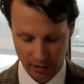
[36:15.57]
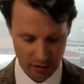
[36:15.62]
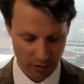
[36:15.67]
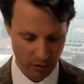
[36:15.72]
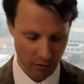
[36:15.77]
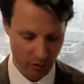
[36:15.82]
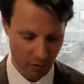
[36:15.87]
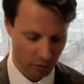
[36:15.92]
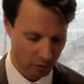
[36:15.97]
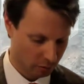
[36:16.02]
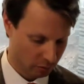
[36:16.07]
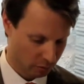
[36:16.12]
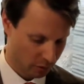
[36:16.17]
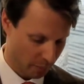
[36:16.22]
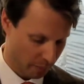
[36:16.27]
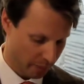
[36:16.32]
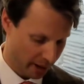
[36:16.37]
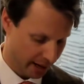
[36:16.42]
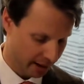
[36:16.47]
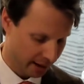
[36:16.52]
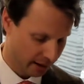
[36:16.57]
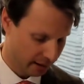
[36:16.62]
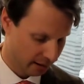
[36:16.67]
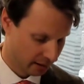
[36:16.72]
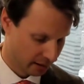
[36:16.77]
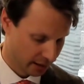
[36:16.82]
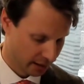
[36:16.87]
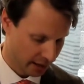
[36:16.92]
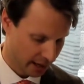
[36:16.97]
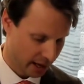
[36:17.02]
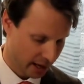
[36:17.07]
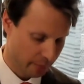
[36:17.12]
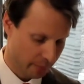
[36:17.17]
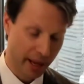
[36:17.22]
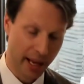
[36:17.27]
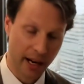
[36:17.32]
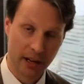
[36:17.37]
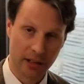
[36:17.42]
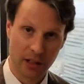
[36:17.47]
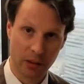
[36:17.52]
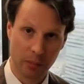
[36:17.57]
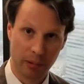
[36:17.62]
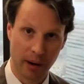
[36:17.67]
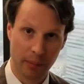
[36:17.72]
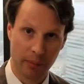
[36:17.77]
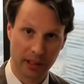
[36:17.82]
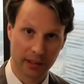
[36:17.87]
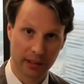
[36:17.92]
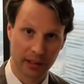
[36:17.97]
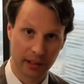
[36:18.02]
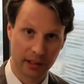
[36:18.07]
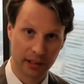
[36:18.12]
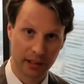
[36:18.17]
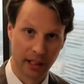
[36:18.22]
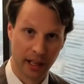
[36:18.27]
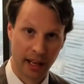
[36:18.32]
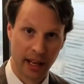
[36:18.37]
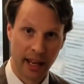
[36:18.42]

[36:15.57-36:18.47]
to repair and manage the premises